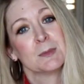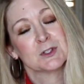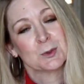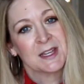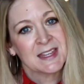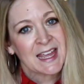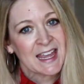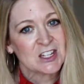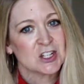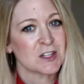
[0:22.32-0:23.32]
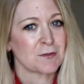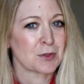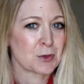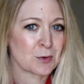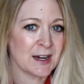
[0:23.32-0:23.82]
Between the ages of
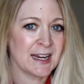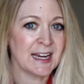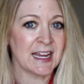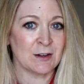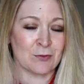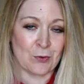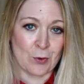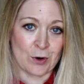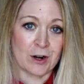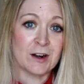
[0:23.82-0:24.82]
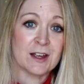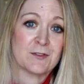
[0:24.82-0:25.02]
3 and 4,